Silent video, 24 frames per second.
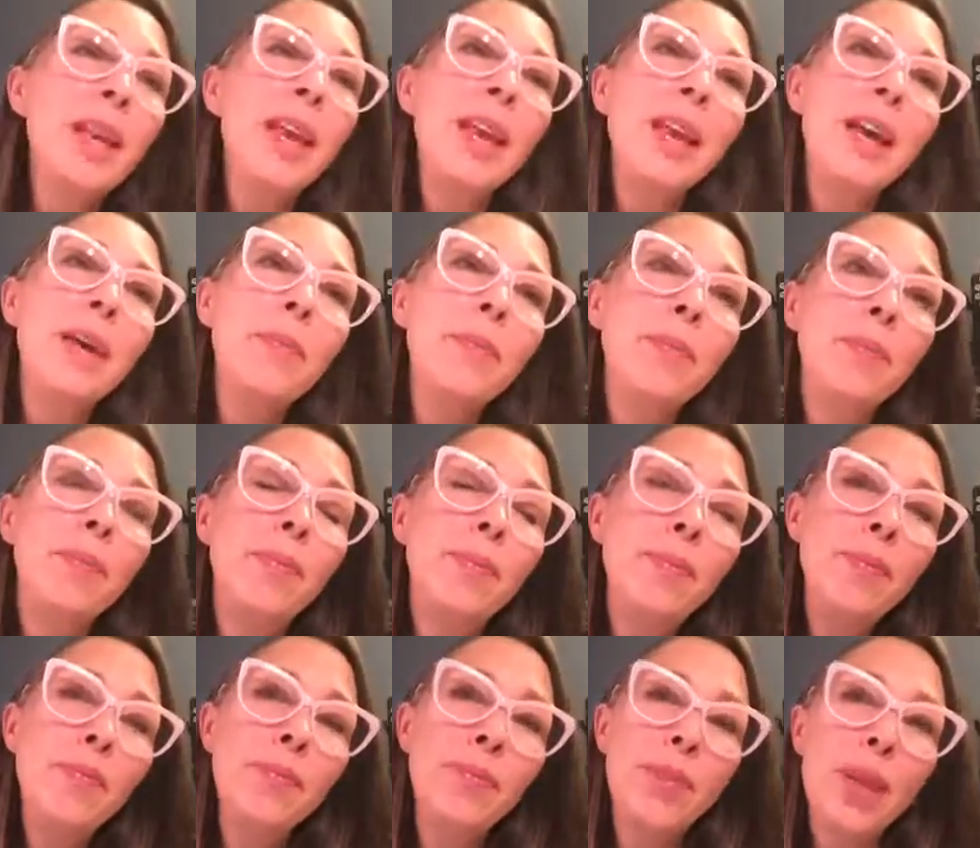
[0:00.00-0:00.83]
And
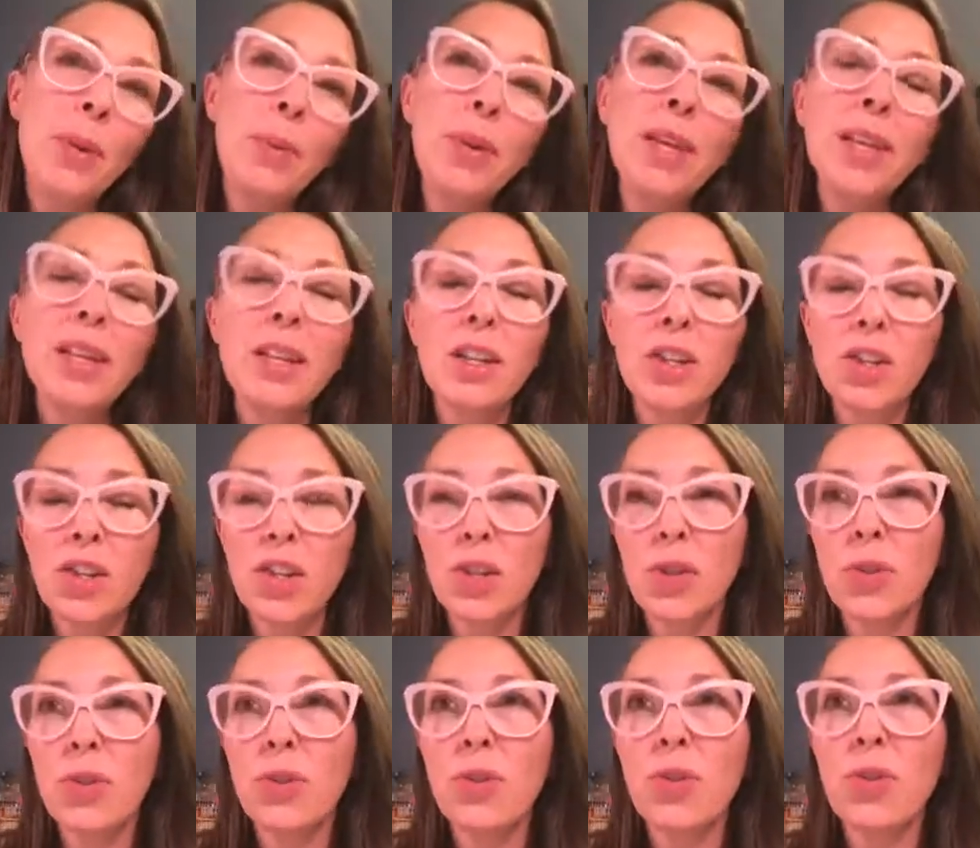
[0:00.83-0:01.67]
then we get
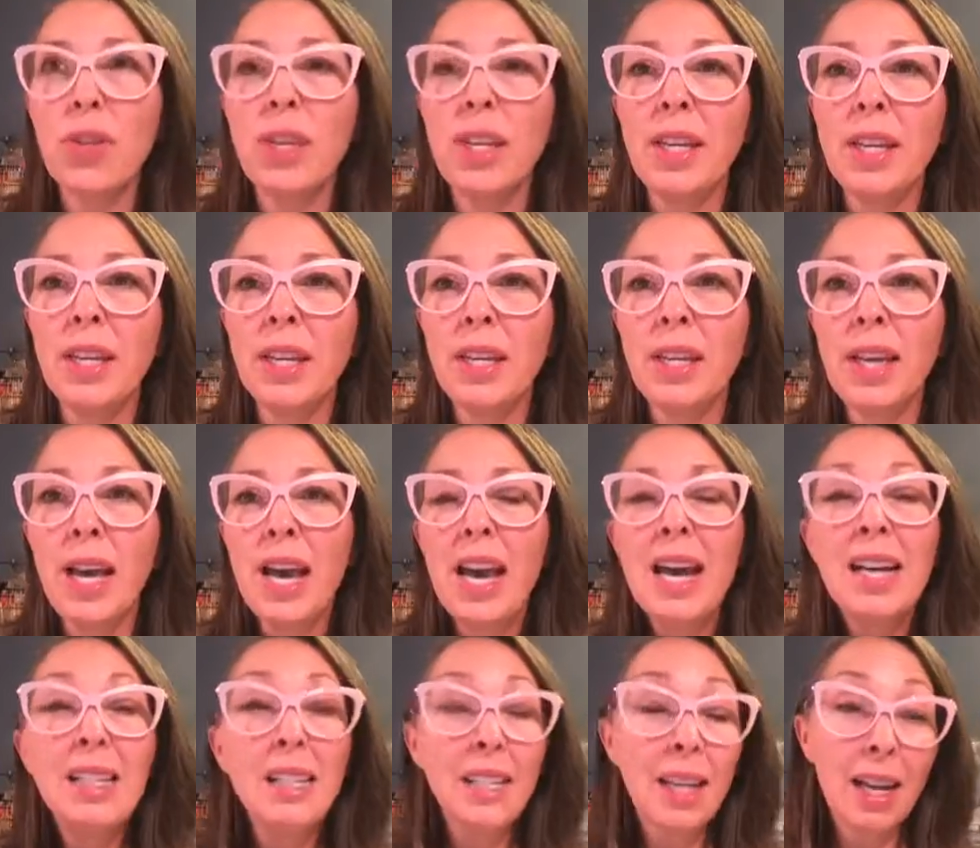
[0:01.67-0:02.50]
into the
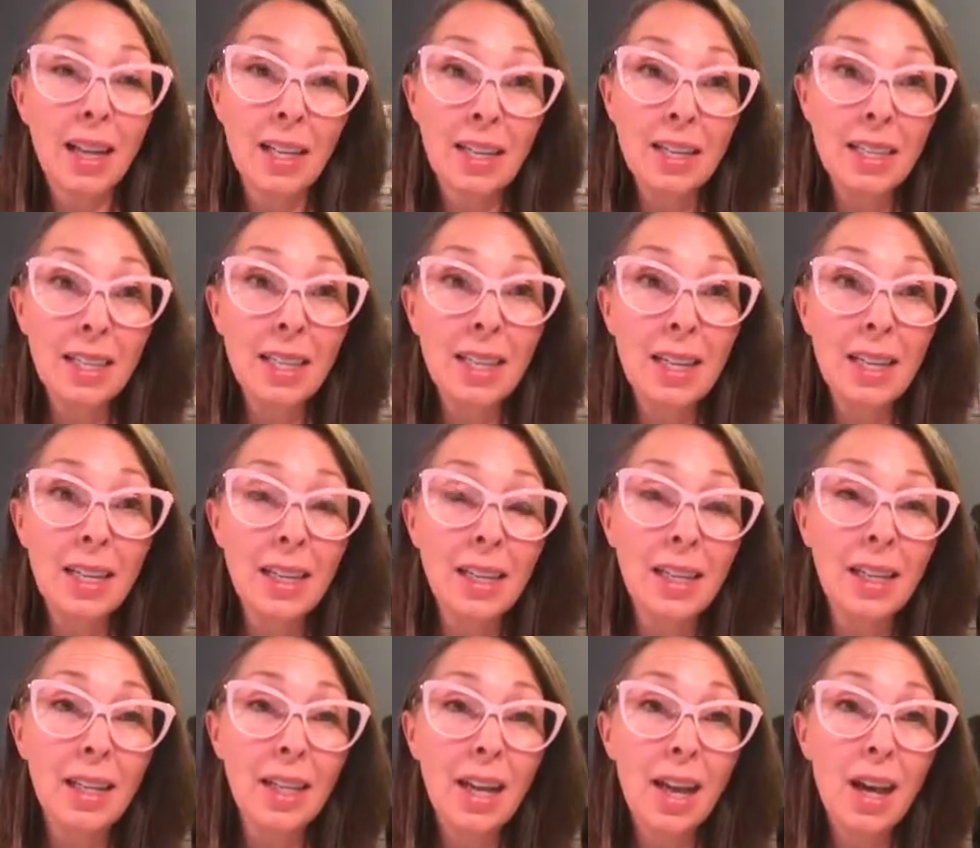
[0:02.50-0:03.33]

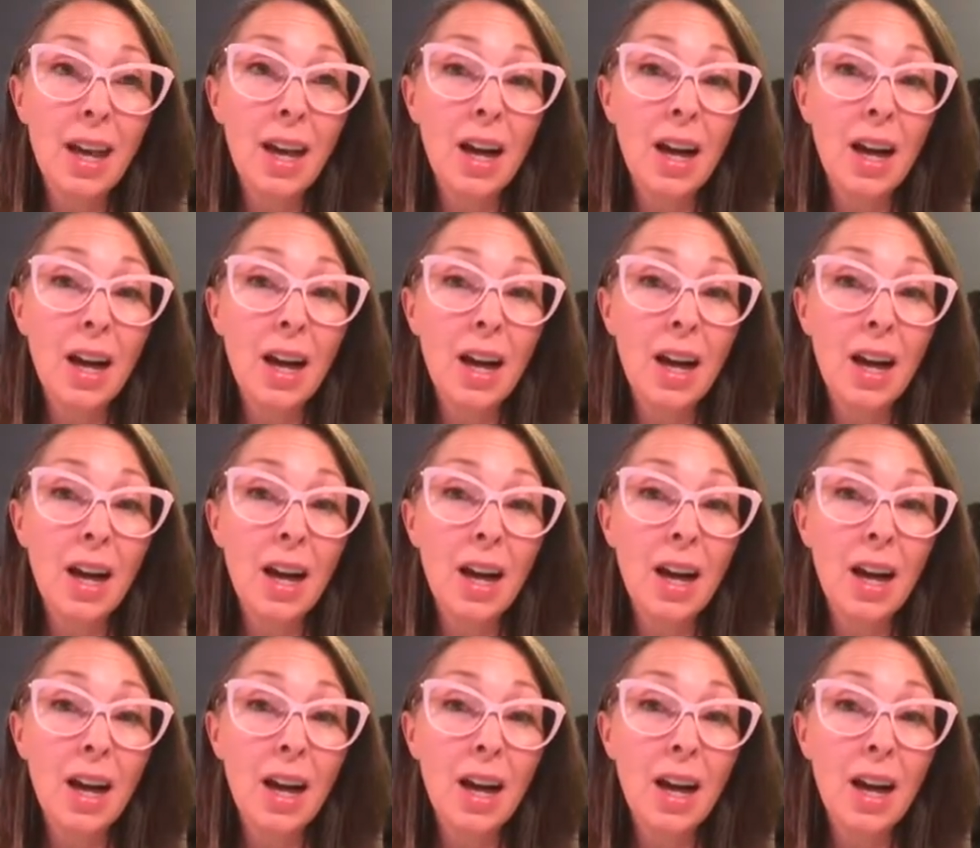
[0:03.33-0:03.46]
technique